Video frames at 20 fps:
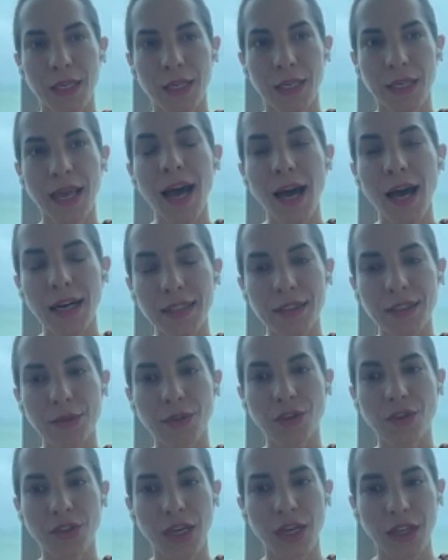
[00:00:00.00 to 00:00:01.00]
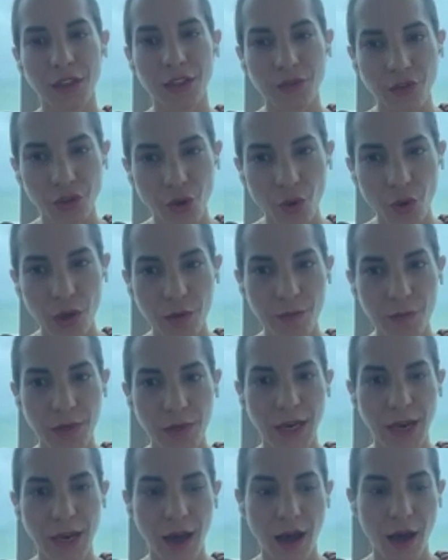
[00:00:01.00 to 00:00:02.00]
yeah, she was kind of showing
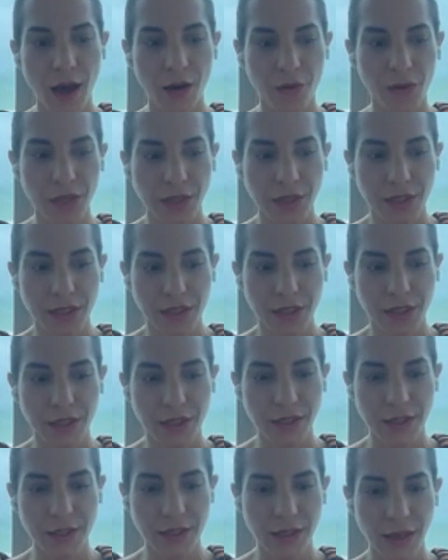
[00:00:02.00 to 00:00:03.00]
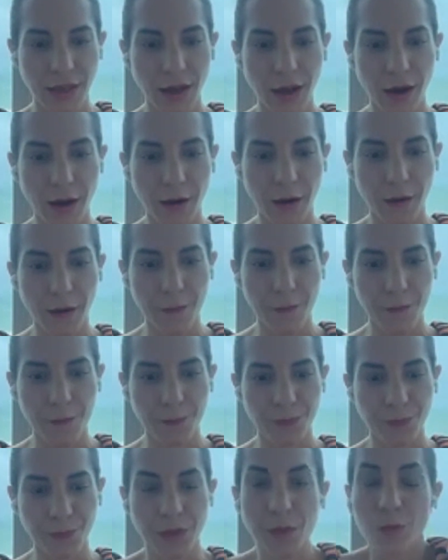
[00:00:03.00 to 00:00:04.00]
me how this is
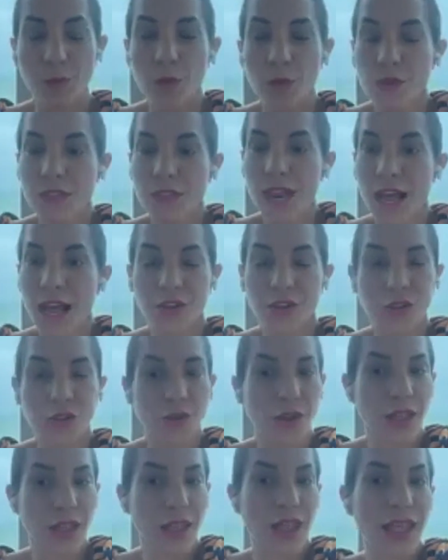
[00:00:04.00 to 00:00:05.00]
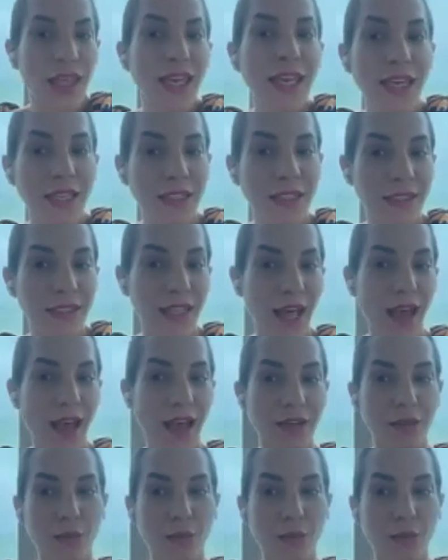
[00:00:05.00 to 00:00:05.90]
um, the most natural thing that